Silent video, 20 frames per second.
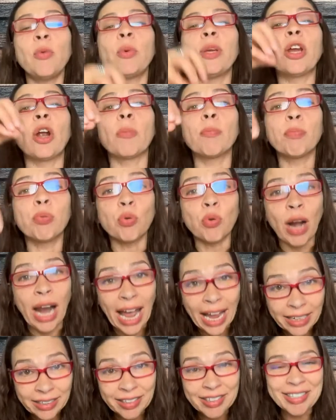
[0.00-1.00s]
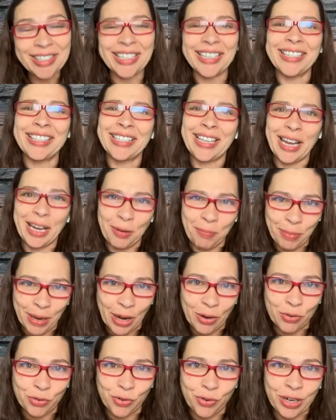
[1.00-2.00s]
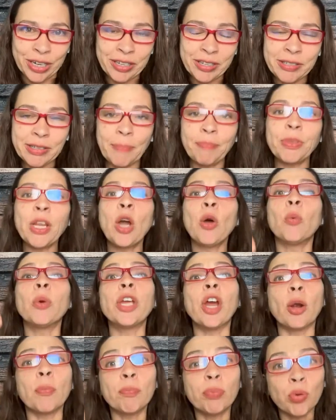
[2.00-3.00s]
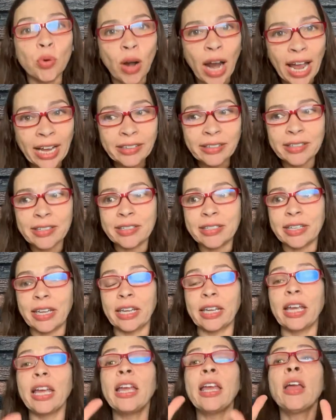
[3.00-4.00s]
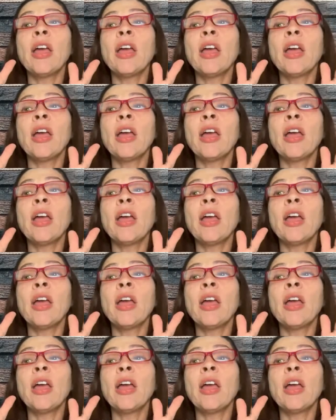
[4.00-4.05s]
We are practicing setting boundaries. We are practicing